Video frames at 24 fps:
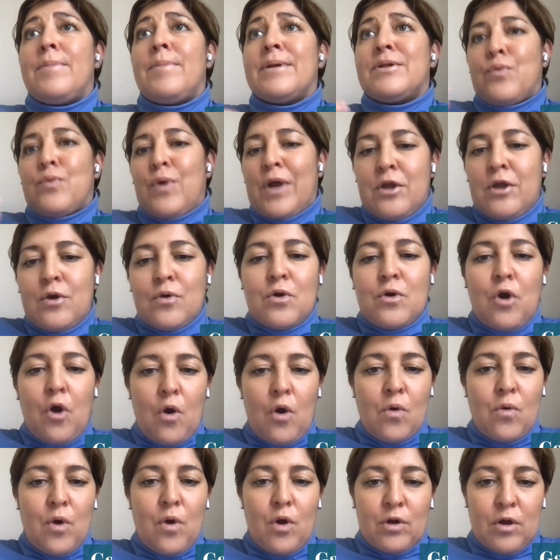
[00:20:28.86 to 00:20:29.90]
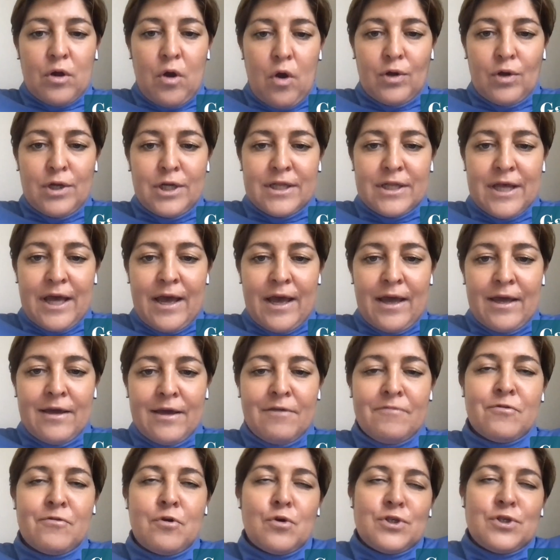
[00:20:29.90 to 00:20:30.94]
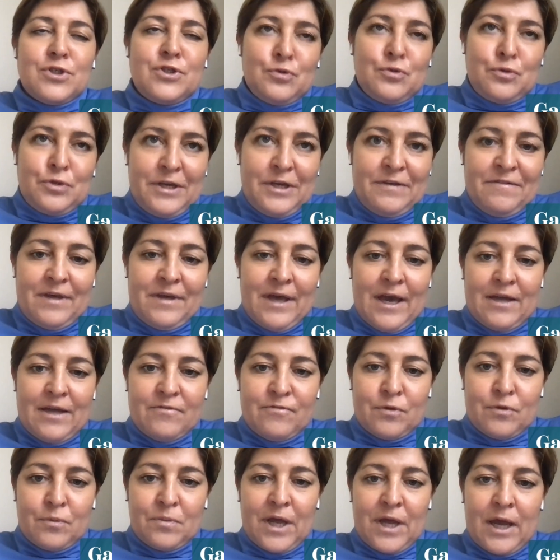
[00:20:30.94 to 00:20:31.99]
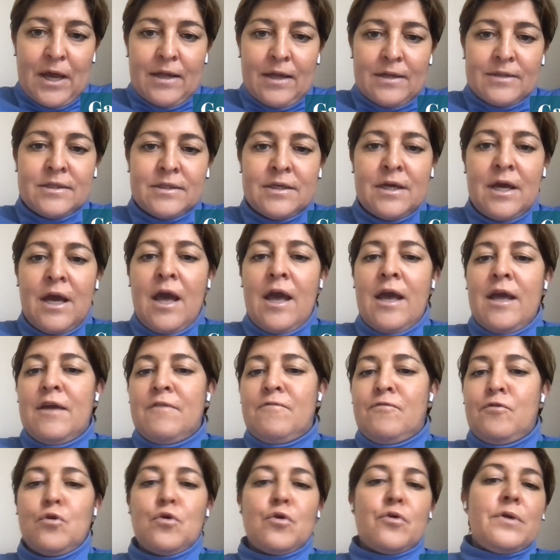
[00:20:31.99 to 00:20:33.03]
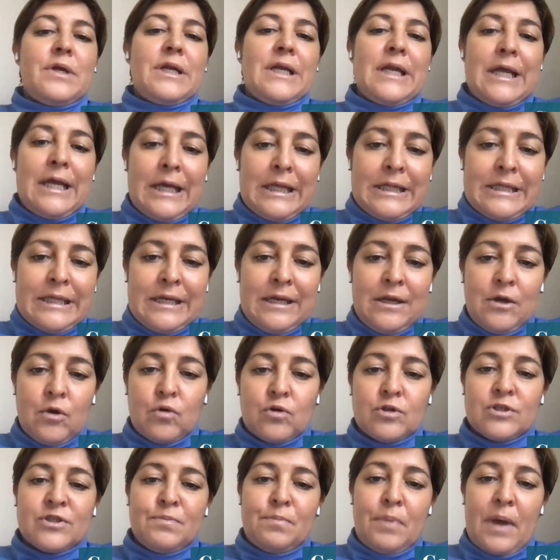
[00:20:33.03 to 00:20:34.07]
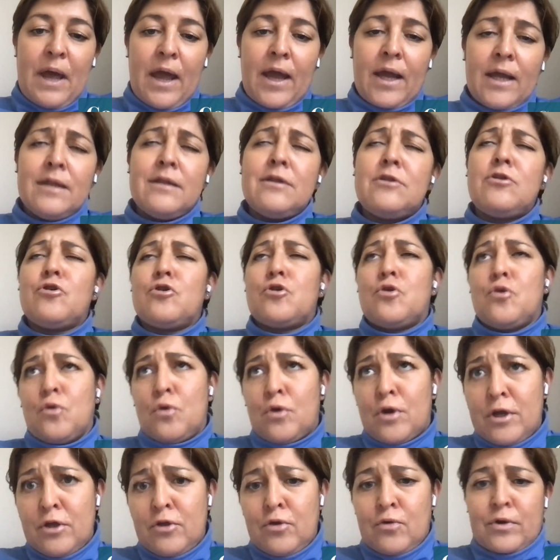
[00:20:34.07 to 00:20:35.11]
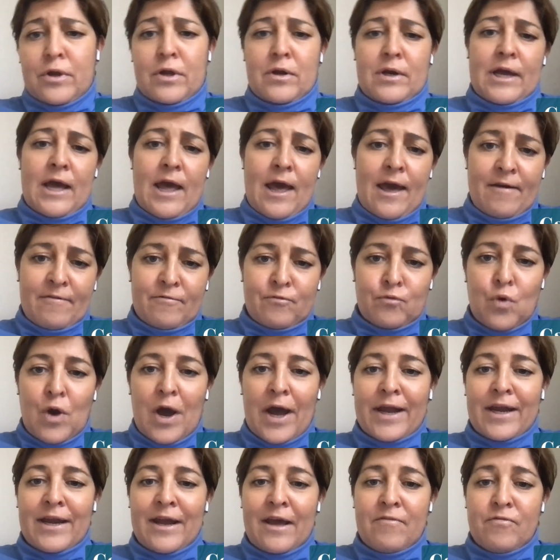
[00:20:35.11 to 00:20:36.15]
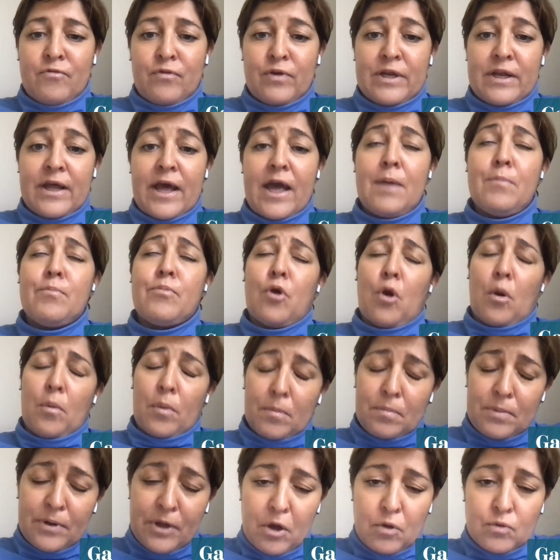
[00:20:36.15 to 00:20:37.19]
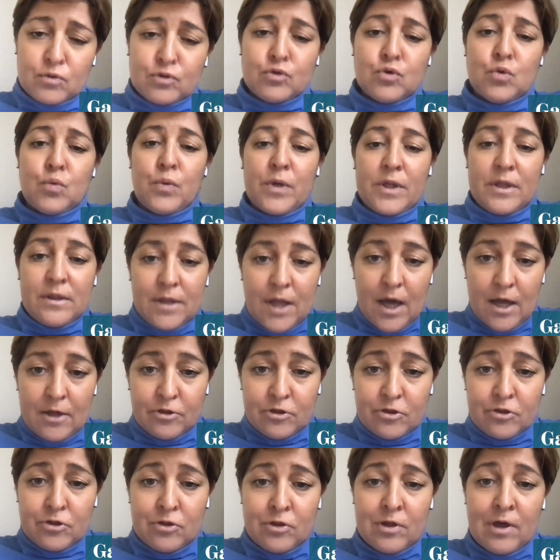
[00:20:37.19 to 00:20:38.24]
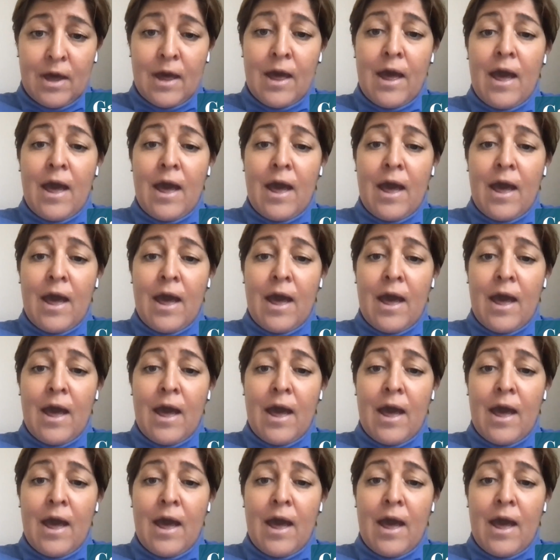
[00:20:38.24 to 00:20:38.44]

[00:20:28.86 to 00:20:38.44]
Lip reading: But when you go on holiday, of course, you deviate from that. If you're in Italy or Spain, sure, you're going to have wine every day, probably also with lunch.